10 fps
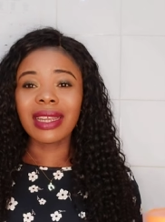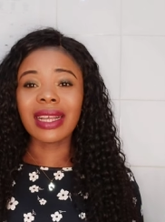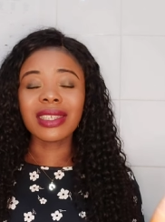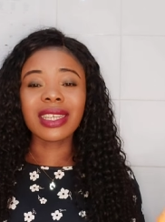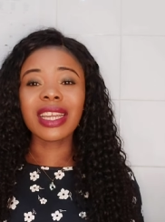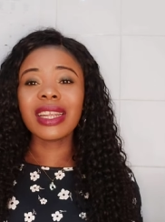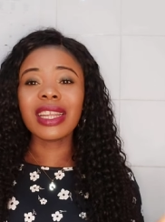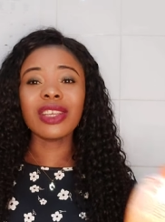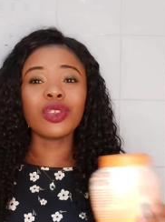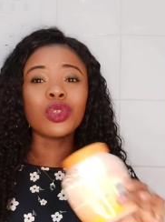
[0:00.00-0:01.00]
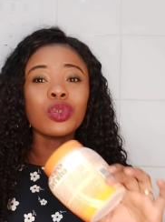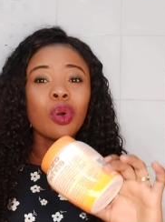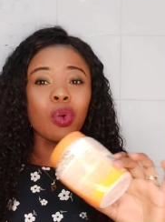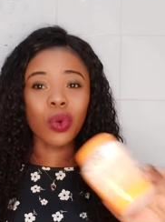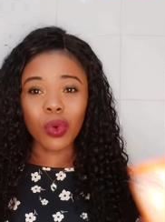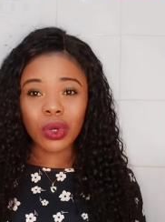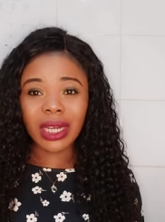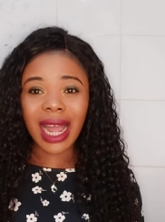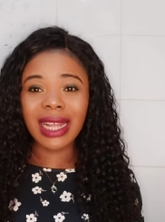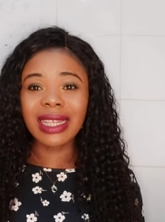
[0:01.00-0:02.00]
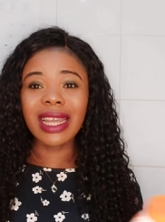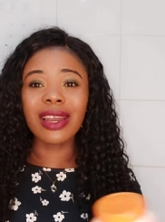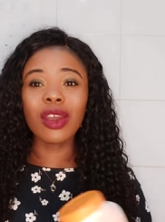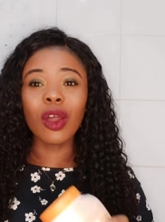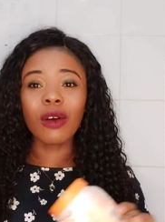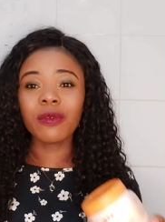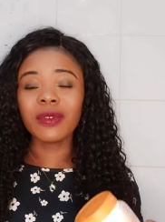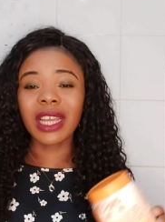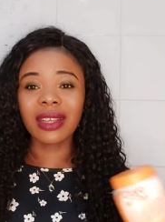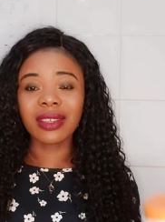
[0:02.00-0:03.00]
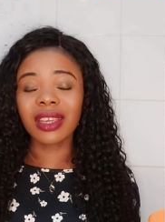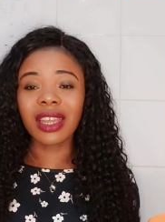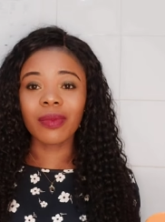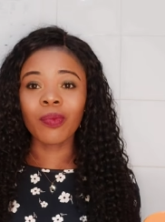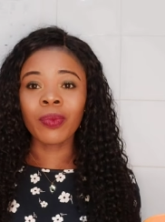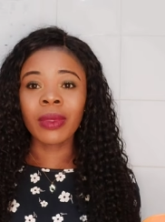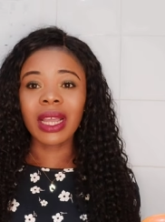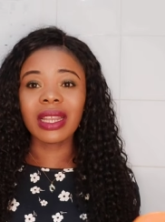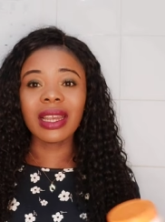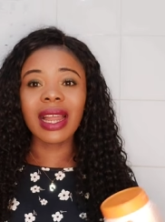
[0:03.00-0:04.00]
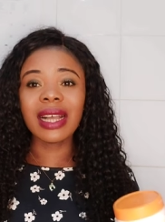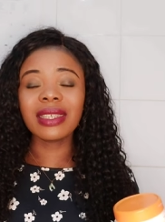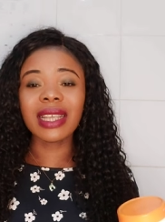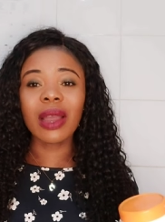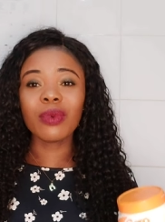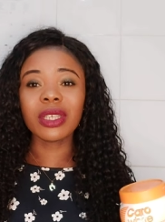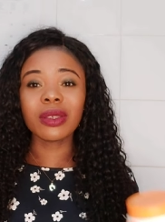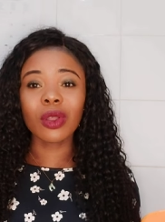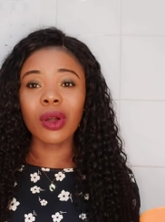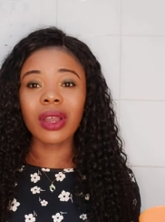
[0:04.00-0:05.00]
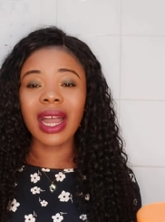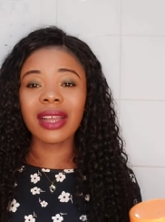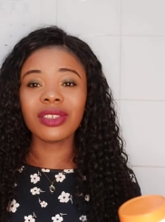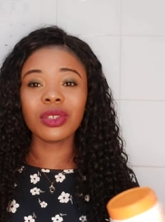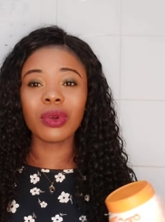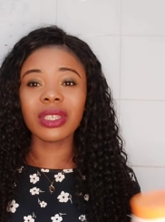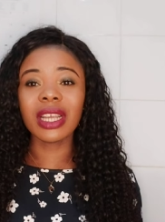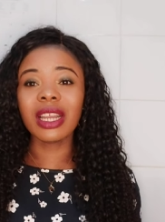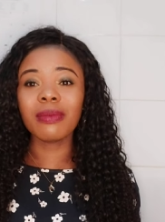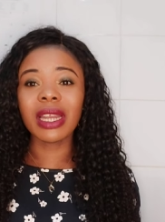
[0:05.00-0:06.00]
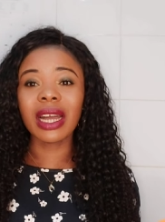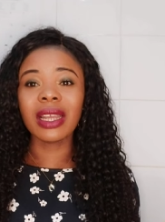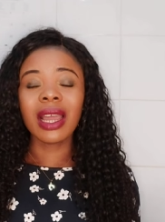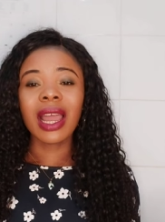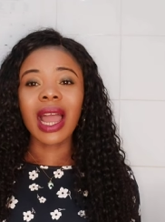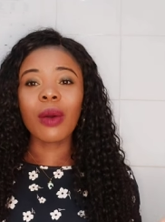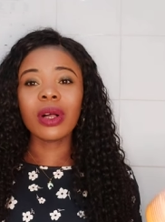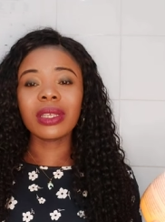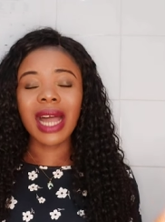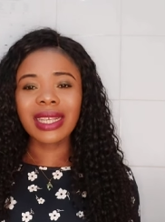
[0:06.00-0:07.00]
their skin is so good, and they love their skin. The last time we talked, and she was telling me that, I was